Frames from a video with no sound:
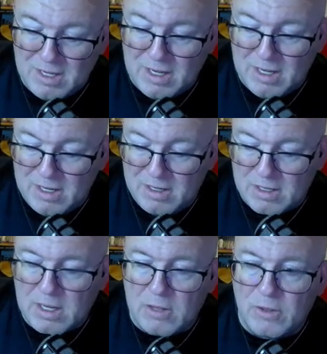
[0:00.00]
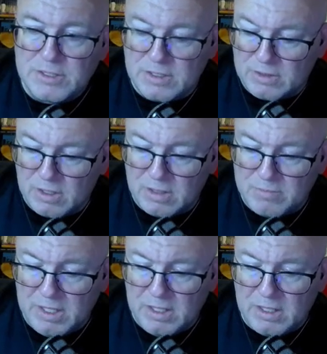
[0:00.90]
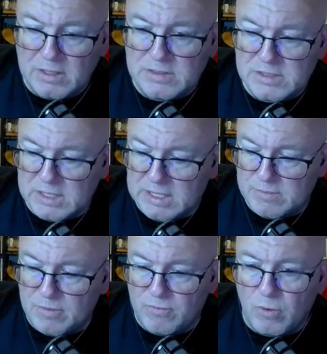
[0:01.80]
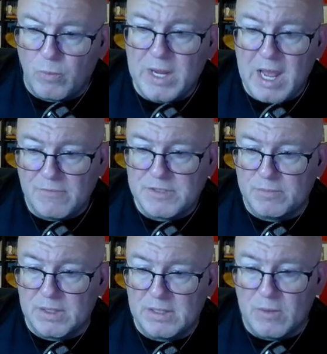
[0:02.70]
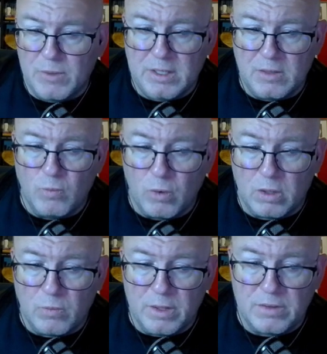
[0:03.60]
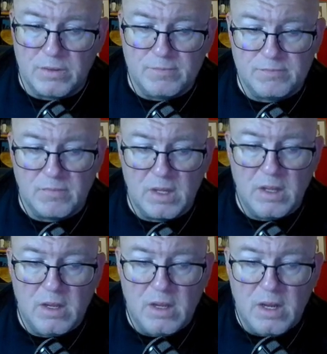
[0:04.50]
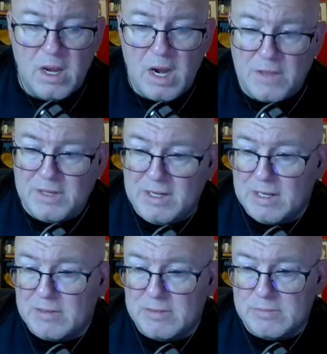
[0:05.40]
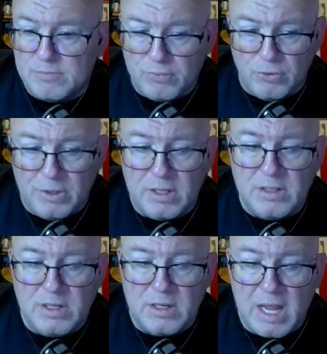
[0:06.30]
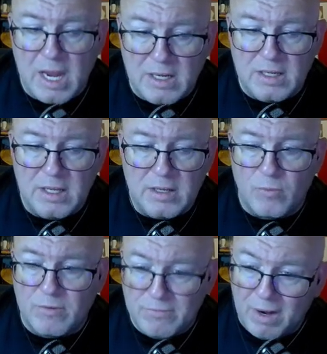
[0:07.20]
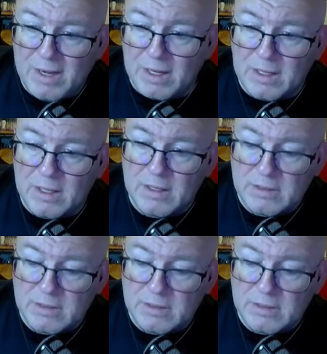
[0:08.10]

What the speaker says: how long is it going to be before we have something that we can work with? And then put in editing and refining.